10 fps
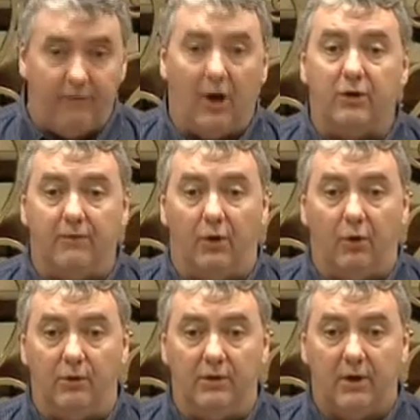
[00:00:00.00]
fault of their
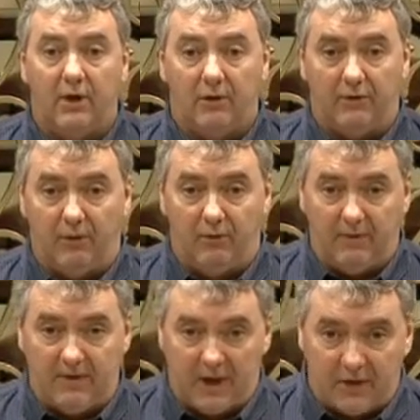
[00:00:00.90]
own, through
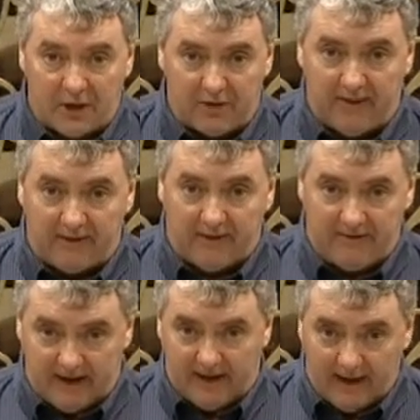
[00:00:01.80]
a system that
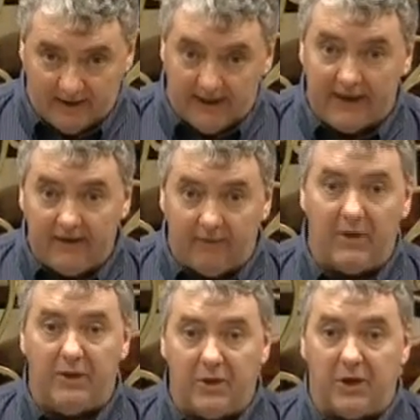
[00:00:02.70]
they are in need of
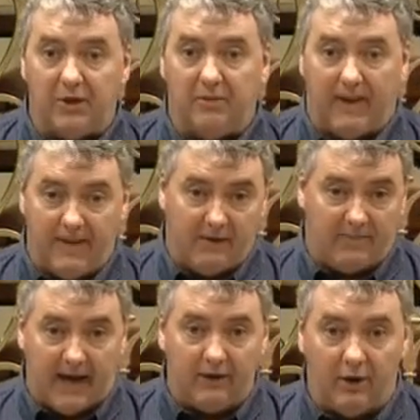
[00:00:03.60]
the system and they're
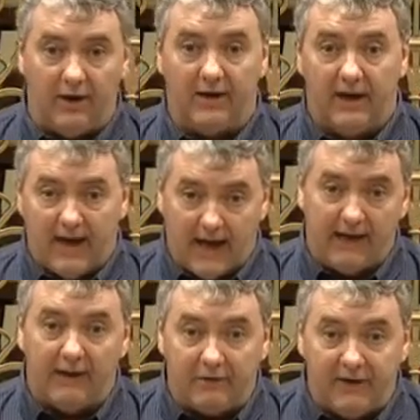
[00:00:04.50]
dependent on it, and
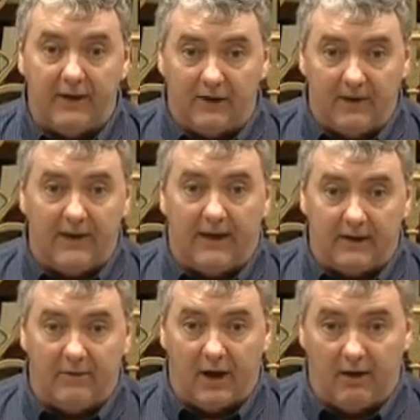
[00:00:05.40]
it has failed them and let
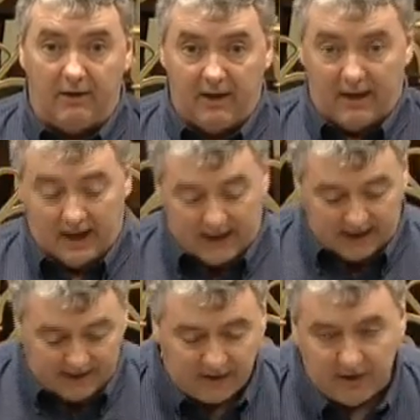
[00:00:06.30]
them down. And
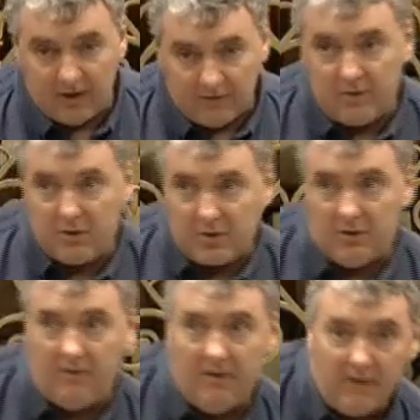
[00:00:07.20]
I think you
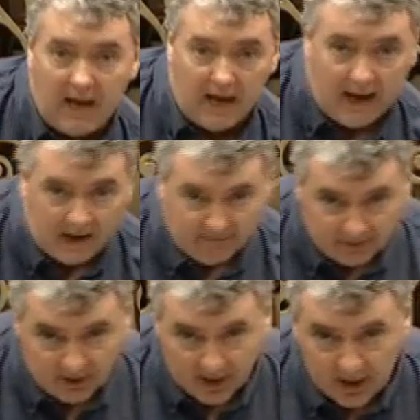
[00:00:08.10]
should have
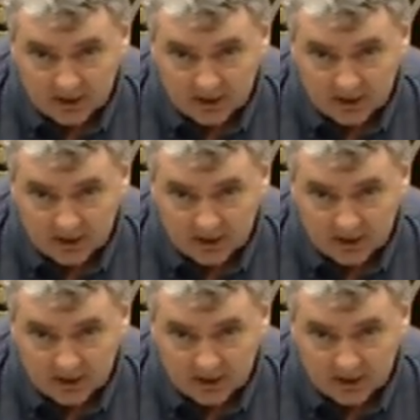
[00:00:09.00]
as